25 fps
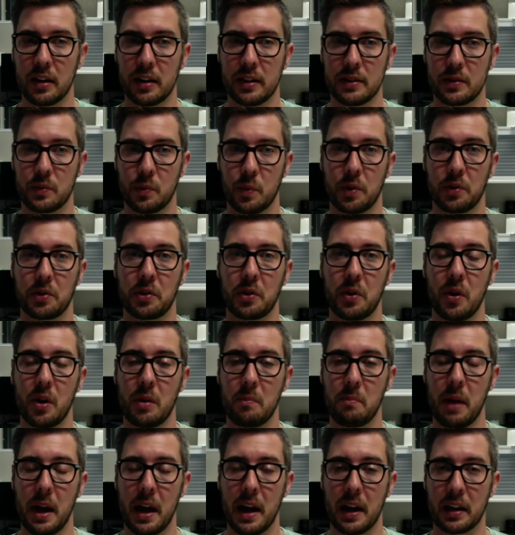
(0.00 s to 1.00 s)
it's worth
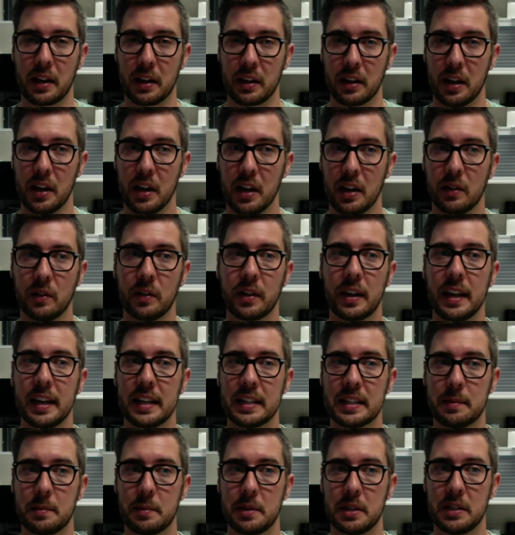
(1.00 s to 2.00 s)
going back and looking
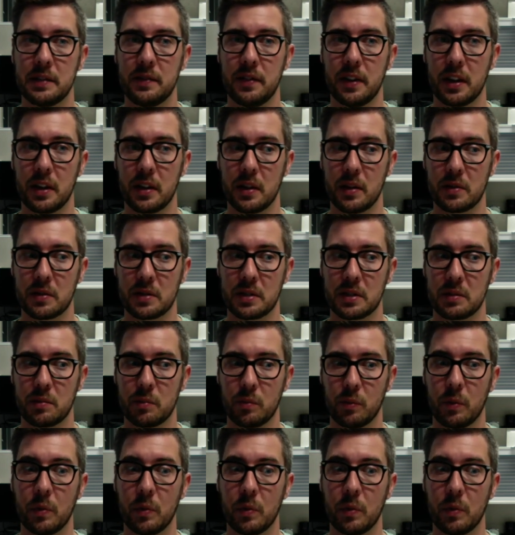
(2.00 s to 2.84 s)
at some of these videos, some